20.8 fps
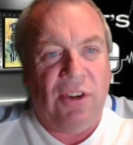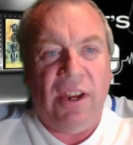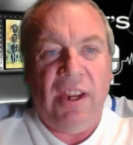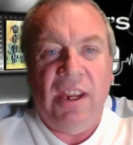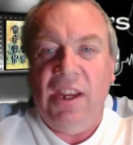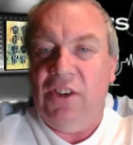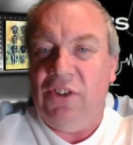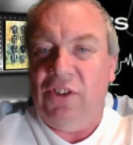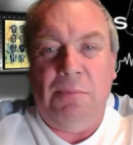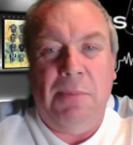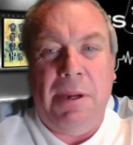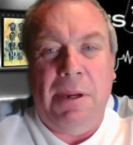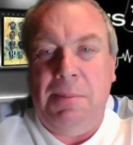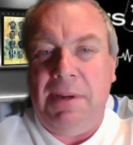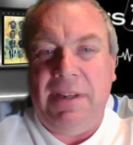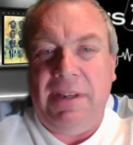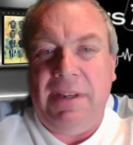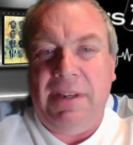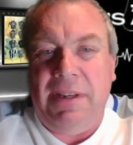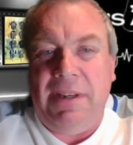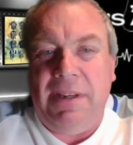So maybe
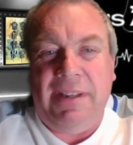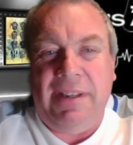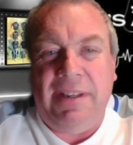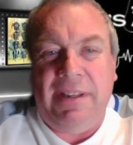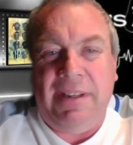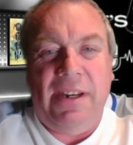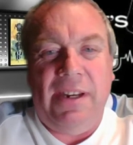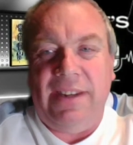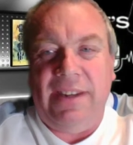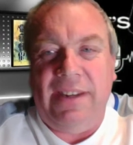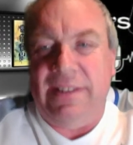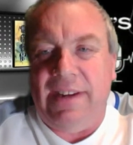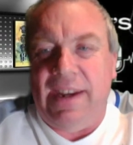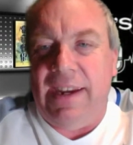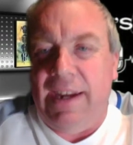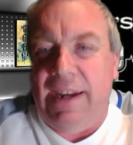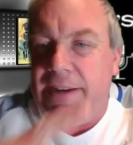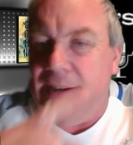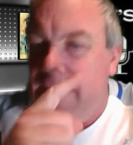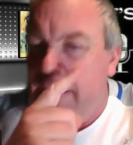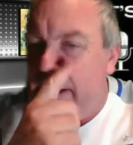Dan Burn is
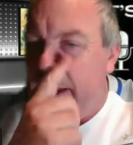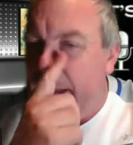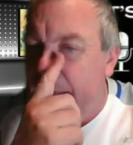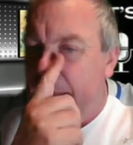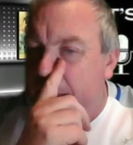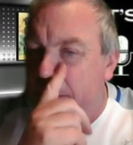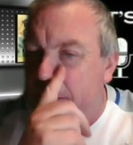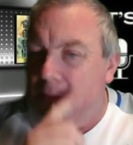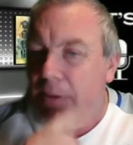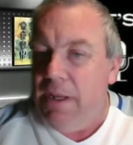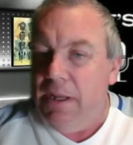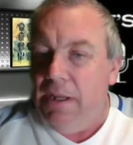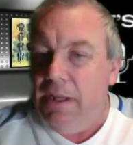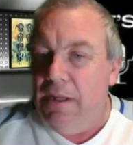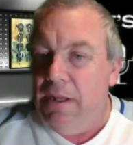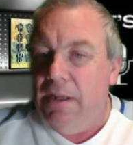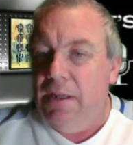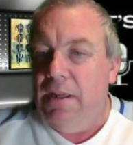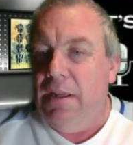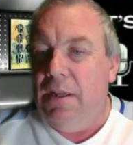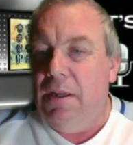tired. But
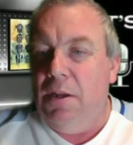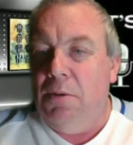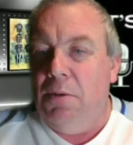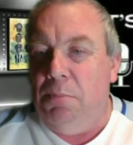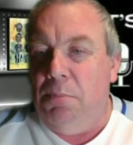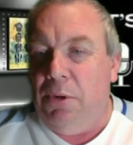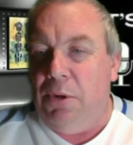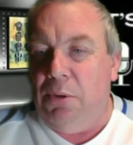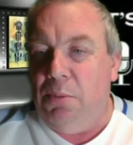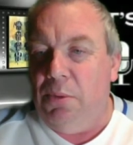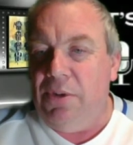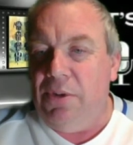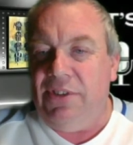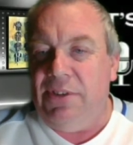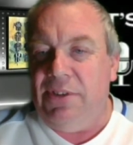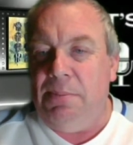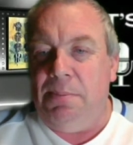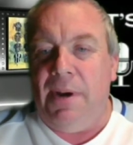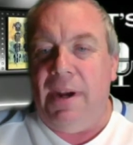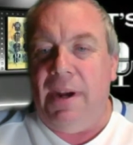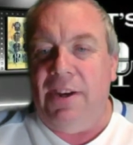it wouldn't
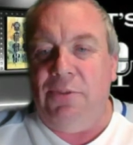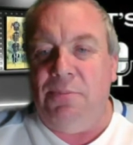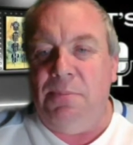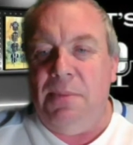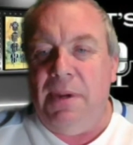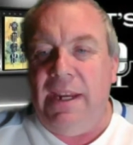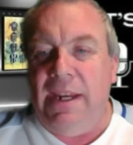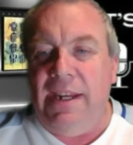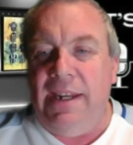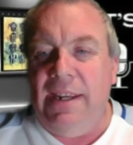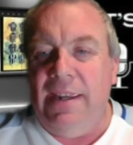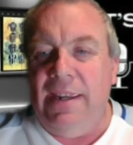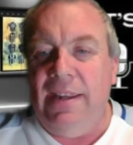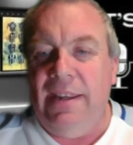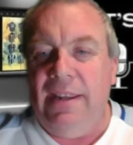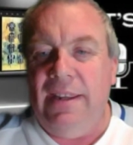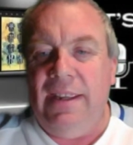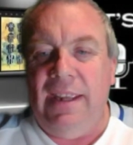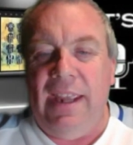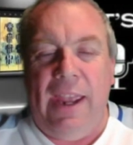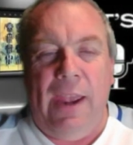surprise me
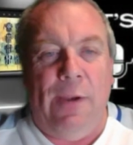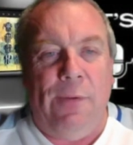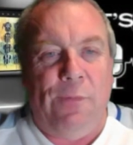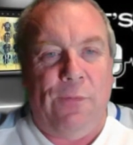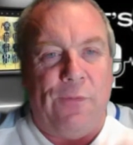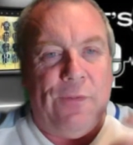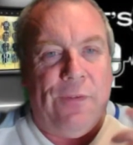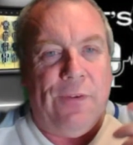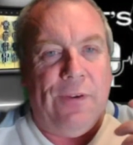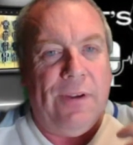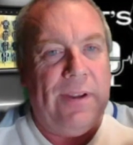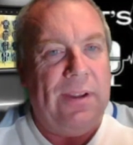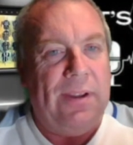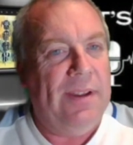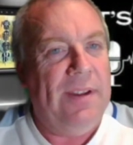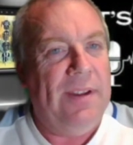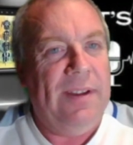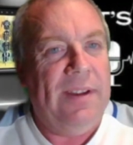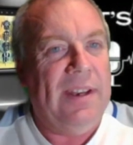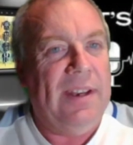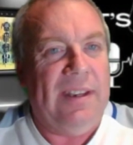if
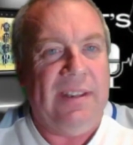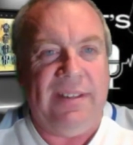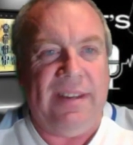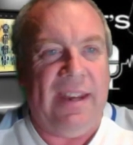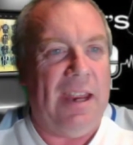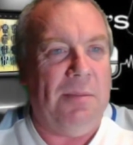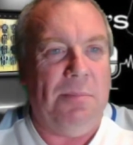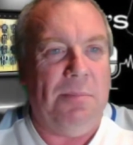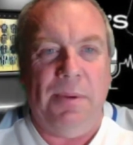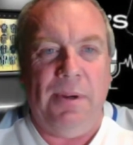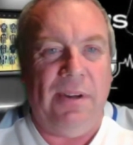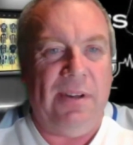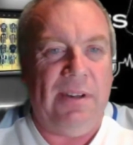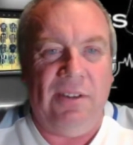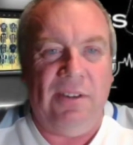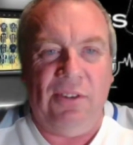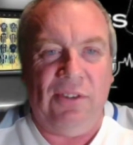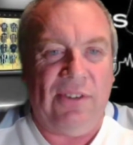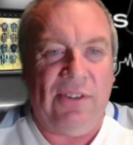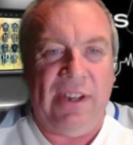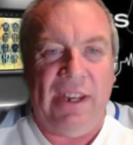Dan Burn
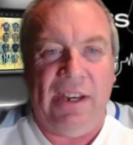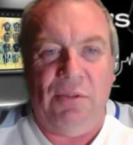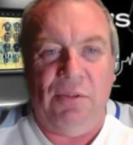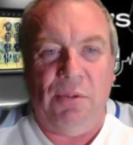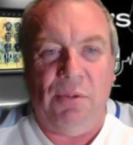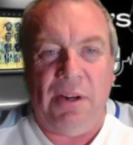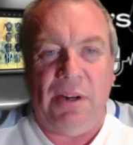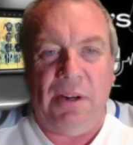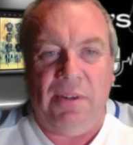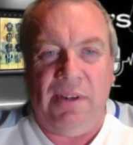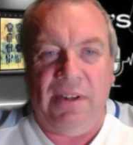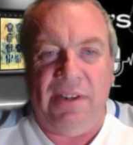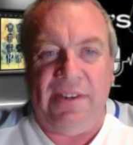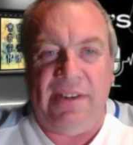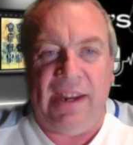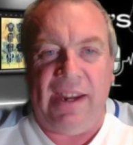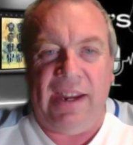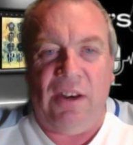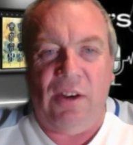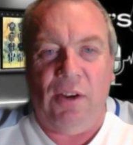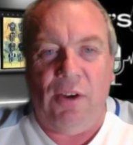does get a run out in the
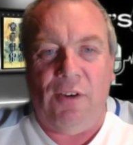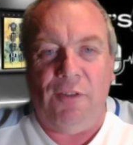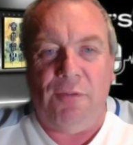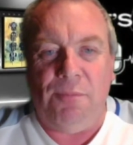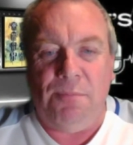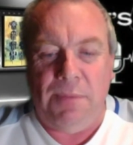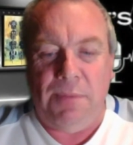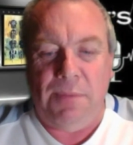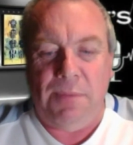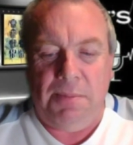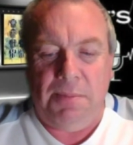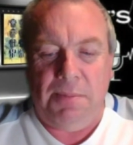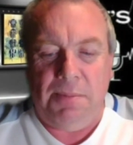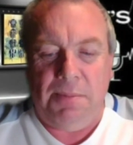second half, maybe.